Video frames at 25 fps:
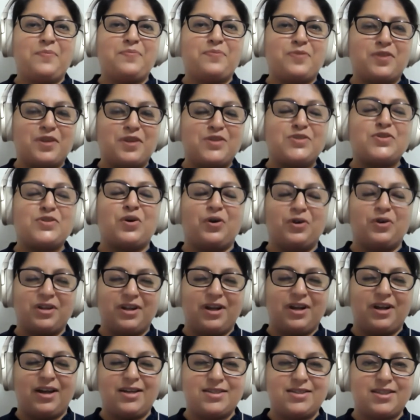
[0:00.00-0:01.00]
this
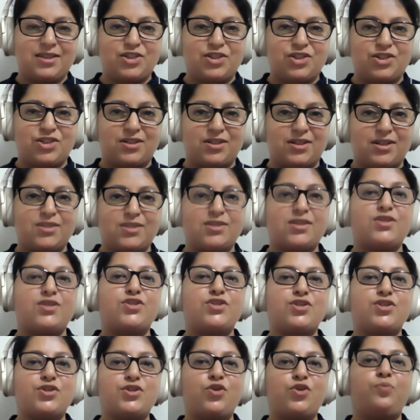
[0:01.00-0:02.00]
organization is
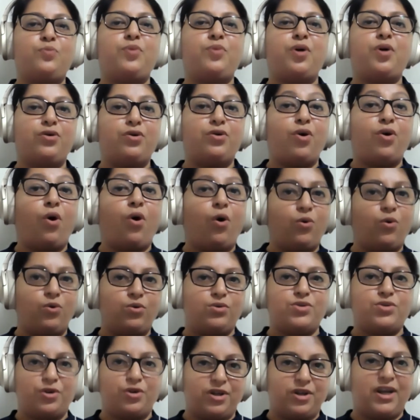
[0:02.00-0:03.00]
super
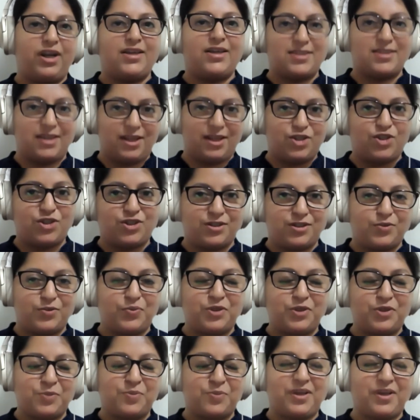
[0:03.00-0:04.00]
old organization,
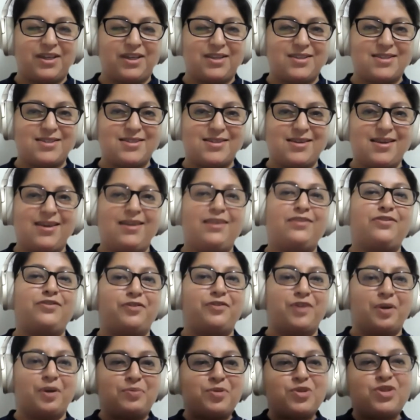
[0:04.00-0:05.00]
which means the
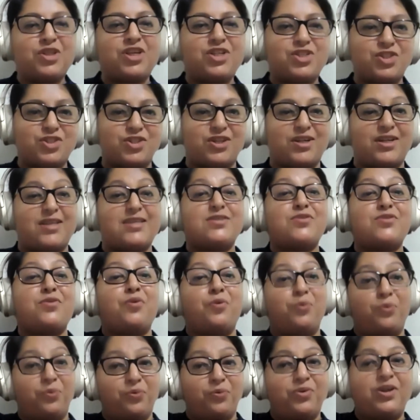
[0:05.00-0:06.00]
reputation is
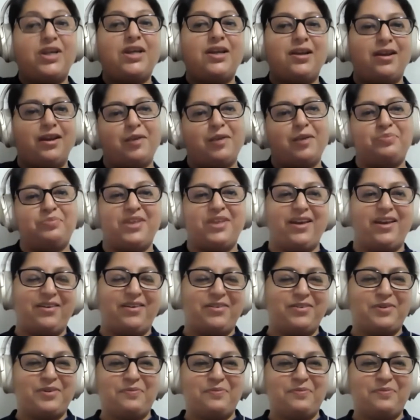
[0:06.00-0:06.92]
really up there.